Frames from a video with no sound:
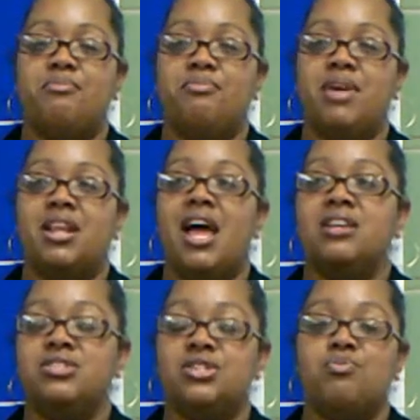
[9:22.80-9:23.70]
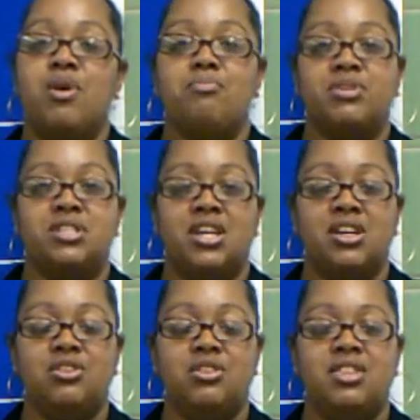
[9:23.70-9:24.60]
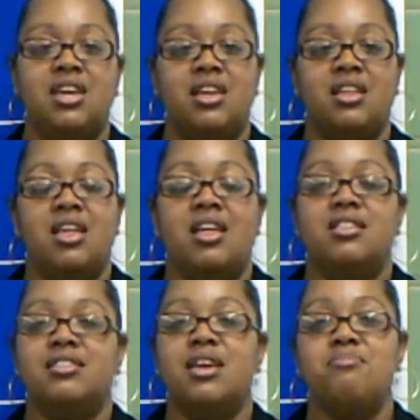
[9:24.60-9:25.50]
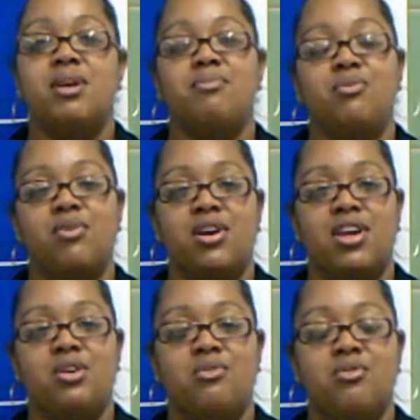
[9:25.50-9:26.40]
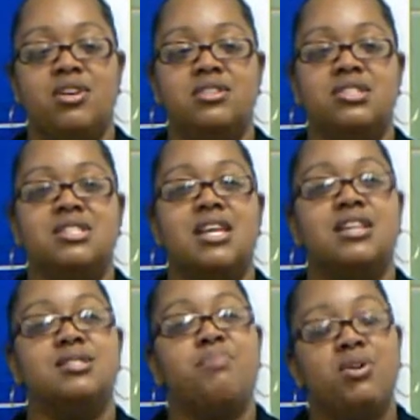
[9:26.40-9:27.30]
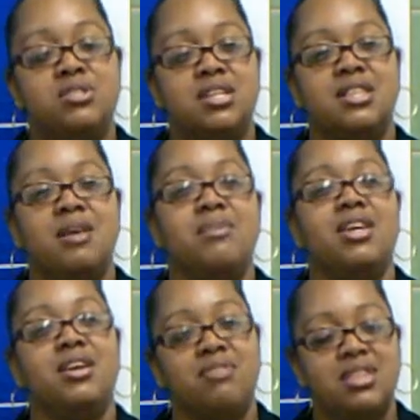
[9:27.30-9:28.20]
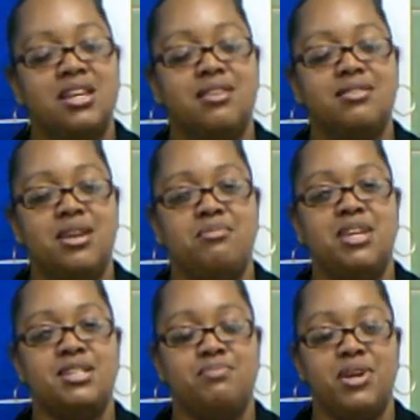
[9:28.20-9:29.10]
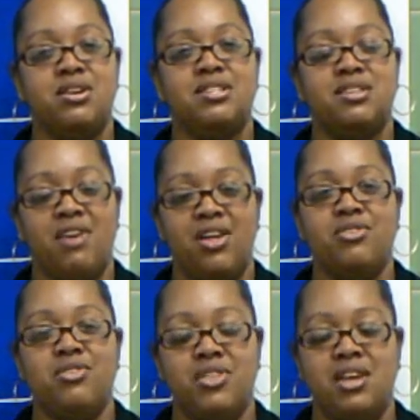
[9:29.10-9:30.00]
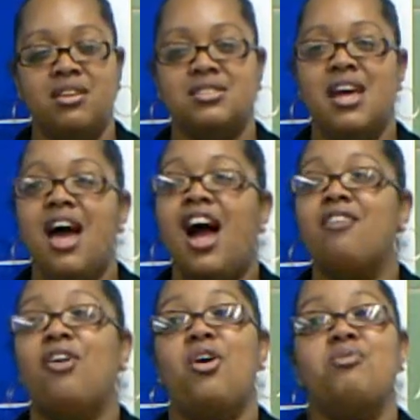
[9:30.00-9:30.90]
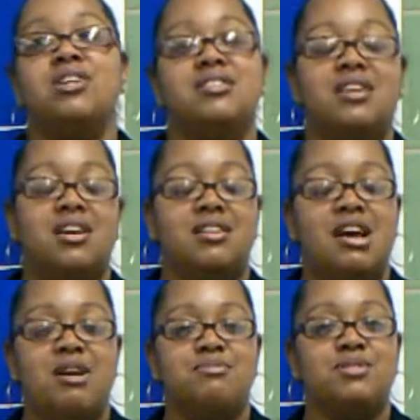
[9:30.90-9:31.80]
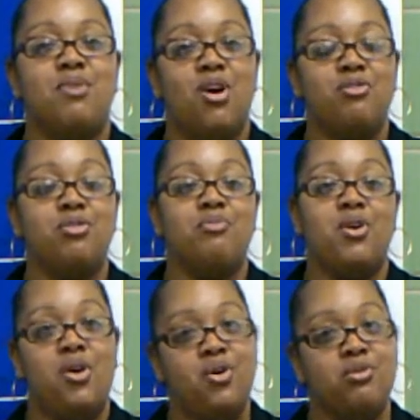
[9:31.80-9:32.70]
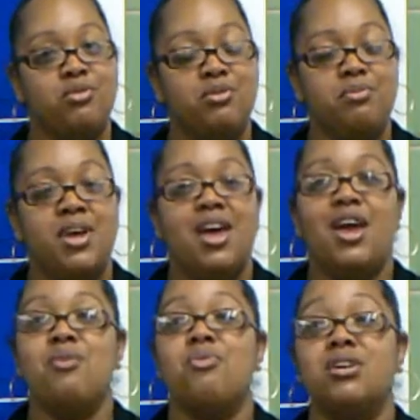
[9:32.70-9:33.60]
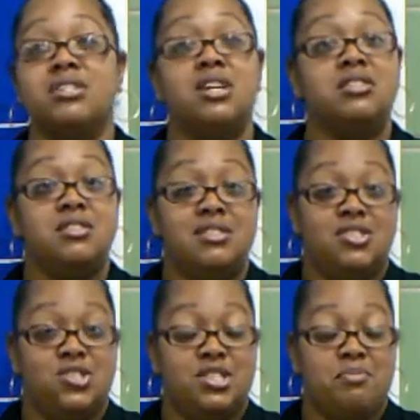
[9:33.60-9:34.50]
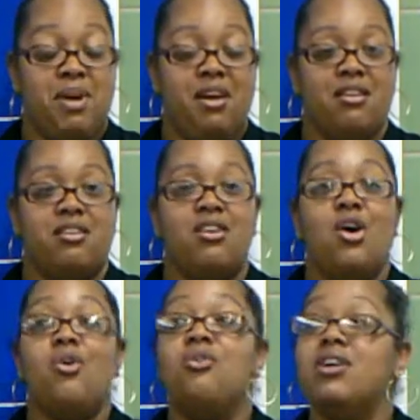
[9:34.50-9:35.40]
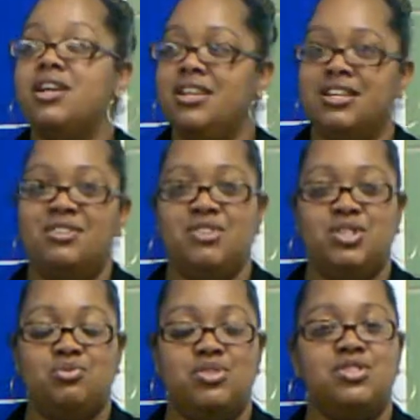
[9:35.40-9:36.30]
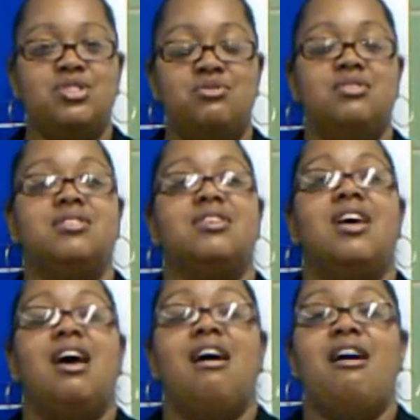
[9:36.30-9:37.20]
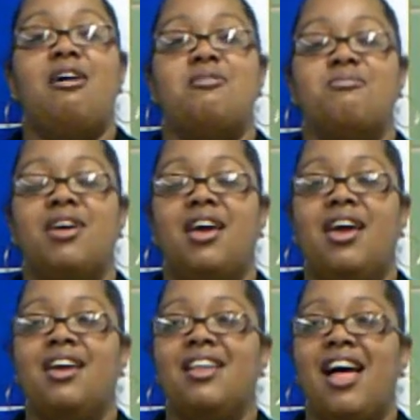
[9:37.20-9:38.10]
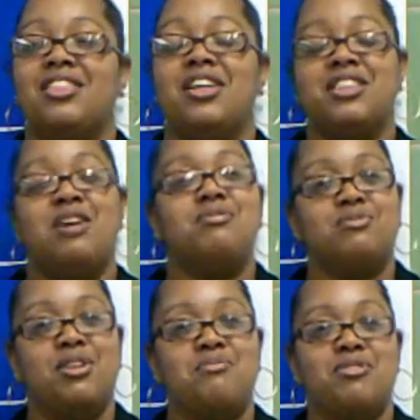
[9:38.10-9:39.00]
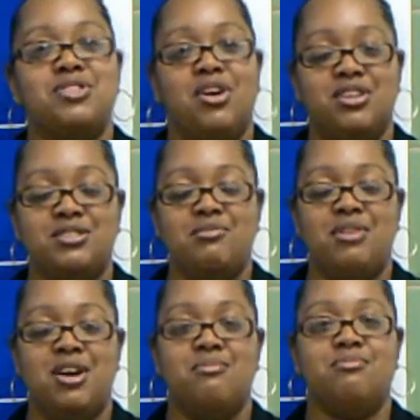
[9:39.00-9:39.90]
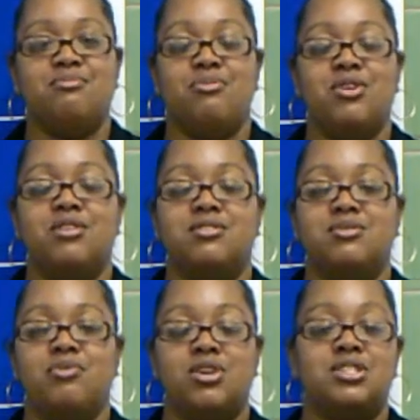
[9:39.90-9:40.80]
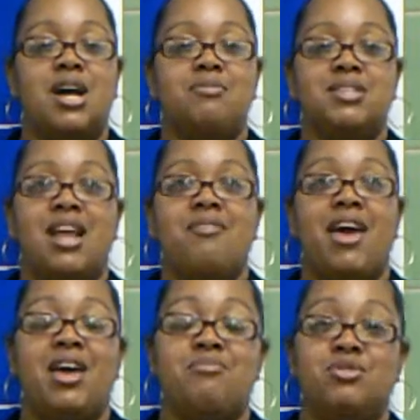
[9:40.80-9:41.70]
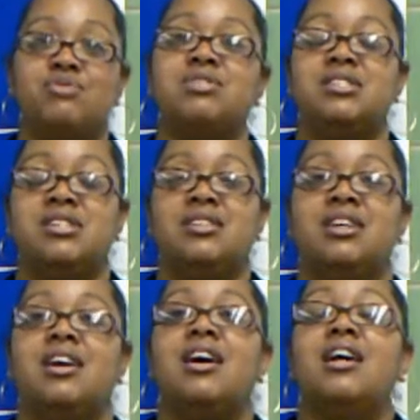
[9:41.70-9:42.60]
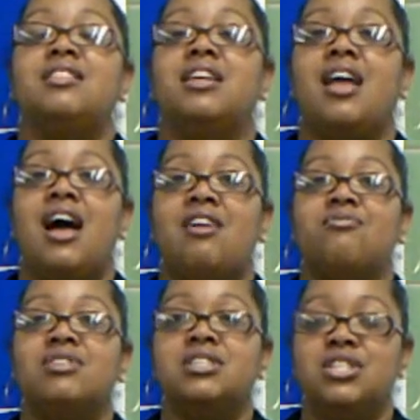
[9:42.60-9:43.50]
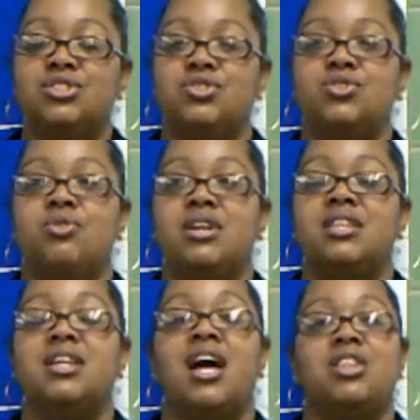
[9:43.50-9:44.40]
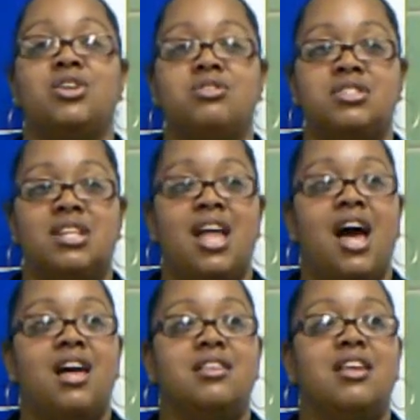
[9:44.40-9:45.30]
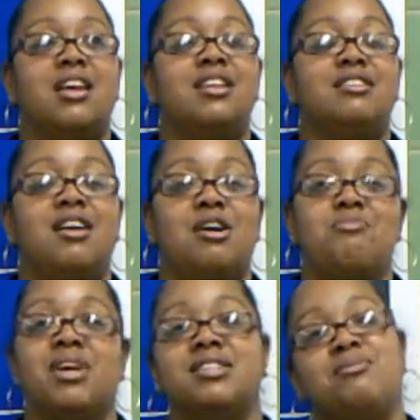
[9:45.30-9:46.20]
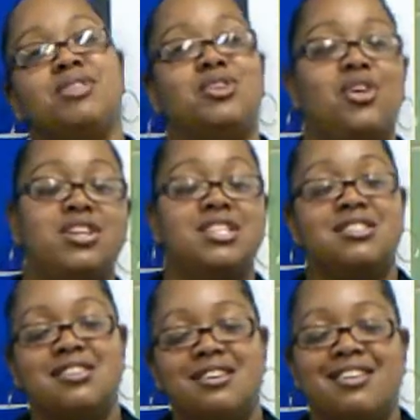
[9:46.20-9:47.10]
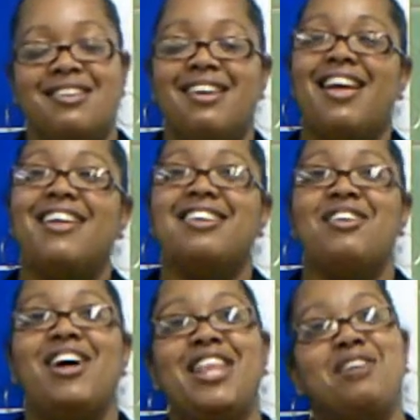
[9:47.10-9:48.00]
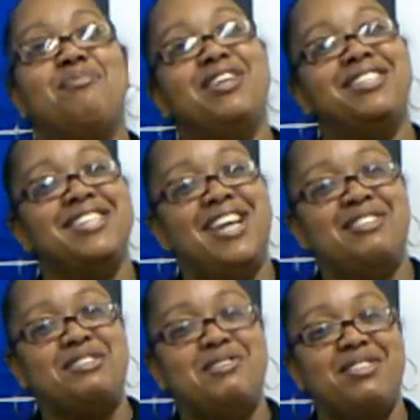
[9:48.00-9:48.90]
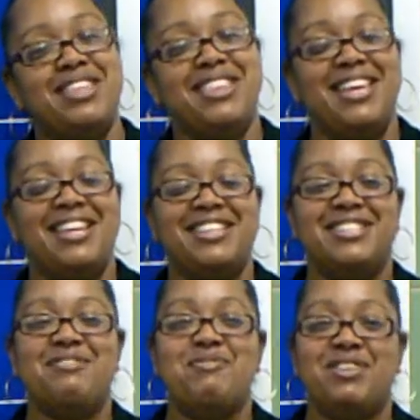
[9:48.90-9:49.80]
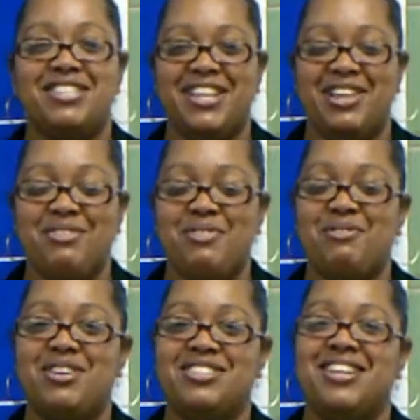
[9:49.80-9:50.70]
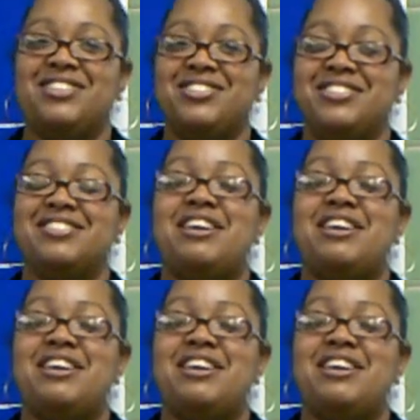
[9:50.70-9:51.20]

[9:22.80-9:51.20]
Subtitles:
and not just one particular thing that they may be working on. Just exposing them and giving them the experience of other things. I've always done small group or whole group, and workstations is just a pair or an individual student. And I thought that was one of the most awesome workshops that I've had most recently, that I really enjoyed and that I learned a lot. And because I'm a little artistic, I like putting together some of the things that we put together for workstations.